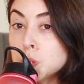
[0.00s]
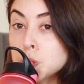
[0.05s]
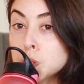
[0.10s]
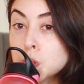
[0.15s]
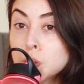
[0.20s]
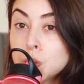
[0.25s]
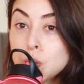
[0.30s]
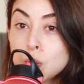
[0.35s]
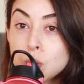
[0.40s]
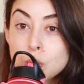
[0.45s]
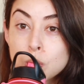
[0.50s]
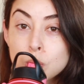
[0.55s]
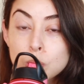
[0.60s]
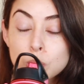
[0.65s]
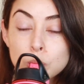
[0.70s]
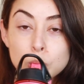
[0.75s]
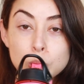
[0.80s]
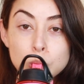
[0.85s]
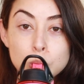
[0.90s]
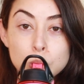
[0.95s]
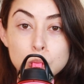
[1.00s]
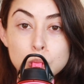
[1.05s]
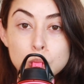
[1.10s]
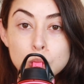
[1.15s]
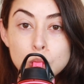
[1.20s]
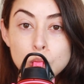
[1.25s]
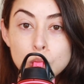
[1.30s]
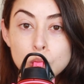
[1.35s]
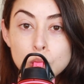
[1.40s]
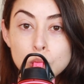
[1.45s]
immediately. This
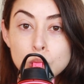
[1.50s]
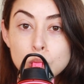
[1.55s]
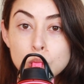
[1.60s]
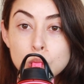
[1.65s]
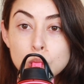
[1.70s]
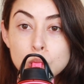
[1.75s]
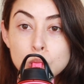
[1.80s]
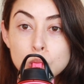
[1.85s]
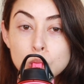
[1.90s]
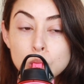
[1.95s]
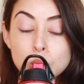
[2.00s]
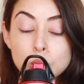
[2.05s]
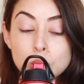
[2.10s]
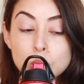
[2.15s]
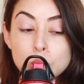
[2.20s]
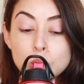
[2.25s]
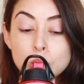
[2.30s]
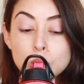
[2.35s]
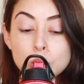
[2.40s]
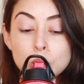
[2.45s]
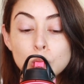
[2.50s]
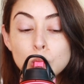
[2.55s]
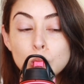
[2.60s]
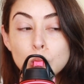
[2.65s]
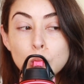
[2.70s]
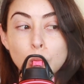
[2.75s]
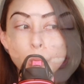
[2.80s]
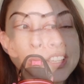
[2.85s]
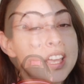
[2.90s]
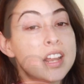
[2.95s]
will help with any under eye
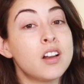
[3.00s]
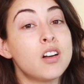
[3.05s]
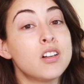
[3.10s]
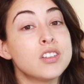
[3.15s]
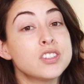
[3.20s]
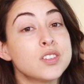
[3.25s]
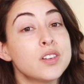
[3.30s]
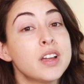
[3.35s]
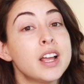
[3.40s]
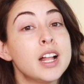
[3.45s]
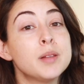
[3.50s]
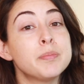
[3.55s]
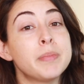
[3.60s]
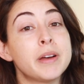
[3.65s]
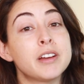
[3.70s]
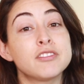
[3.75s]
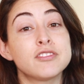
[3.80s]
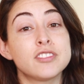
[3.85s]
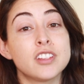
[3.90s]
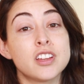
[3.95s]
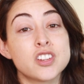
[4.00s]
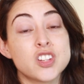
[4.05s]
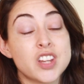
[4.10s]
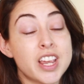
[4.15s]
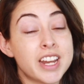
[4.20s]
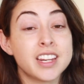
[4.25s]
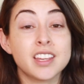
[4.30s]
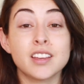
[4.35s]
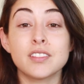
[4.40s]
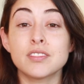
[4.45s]
circles and also help out flush
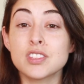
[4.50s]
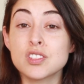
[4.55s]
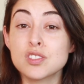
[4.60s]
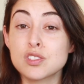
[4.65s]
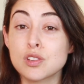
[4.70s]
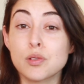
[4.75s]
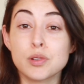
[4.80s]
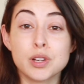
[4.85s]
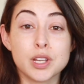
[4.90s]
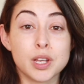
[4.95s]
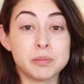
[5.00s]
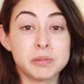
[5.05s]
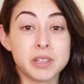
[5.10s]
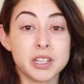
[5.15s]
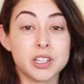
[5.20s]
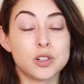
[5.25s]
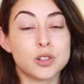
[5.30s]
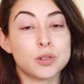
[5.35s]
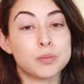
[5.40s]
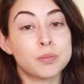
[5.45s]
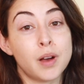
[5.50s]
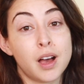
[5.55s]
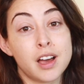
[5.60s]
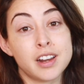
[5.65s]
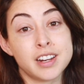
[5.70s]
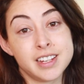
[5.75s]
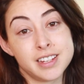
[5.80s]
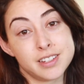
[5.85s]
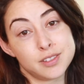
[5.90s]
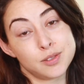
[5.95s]
any of the sodium that your
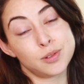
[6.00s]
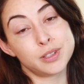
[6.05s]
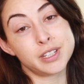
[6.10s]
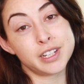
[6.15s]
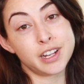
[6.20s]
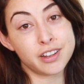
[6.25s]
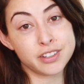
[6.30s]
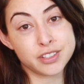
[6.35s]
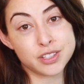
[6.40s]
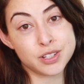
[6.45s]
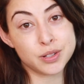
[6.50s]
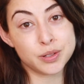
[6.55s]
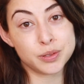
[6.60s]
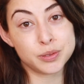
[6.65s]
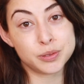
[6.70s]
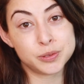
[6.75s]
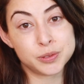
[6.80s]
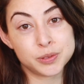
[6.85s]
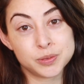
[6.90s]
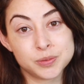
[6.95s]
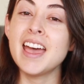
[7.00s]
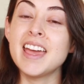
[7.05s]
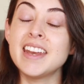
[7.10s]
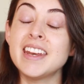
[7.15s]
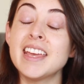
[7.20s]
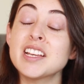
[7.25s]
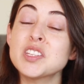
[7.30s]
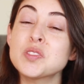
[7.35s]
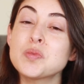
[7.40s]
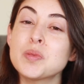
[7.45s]
body is holding on to. And
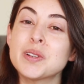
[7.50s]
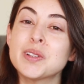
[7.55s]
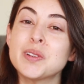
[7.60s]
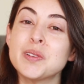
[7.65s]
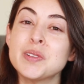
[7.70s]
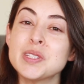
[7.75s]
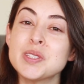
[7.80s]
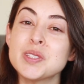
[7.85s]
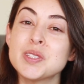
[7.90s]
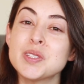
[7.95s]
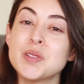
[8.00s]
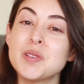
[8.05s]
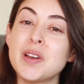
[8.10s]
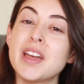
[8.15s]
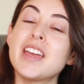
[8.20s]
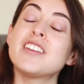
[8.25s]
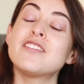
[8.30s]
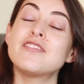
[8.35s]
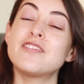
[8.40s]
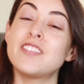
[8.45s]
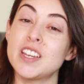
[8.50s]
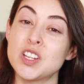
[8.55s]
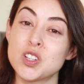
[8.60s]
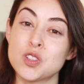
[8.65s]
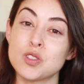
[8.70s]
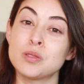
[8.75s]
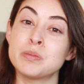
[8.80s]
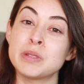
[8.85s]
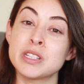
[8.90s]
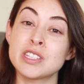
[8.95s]
next we're going to do a
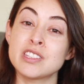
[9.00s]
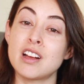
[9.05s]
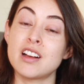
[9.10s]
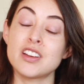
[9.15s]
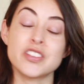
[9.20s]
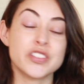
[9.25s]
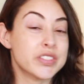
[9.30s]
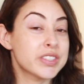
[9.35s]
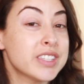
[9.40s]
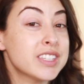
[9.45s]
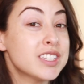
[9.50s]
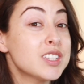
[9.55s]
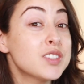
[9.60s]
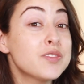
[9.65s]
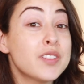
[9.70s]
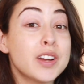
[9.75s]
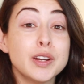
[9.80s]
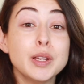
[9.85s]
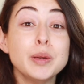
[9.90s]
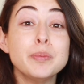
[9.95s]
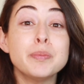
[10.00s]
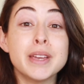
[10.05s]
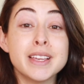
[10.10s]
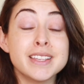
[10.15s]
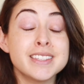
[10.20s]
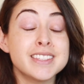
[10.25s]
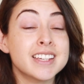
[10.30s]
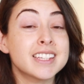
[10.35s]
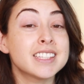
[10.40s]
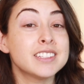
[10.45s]
facial massage. This is very
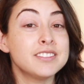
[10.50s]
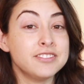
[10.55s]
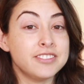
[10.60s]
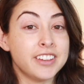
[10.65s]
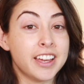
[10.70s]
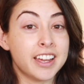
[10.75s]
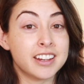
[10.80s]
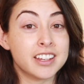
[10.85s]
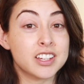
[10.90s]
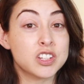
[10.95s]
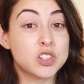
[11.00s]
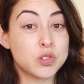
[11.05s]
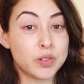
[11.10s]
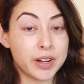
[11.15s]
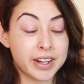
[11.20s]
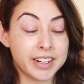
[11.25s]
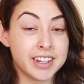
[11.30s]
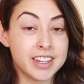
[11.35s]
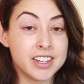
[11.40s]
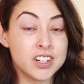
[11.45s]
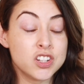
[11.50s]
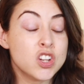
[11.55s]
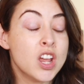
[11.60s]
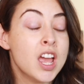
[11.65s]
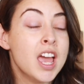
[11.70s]
basic lymphatic drainage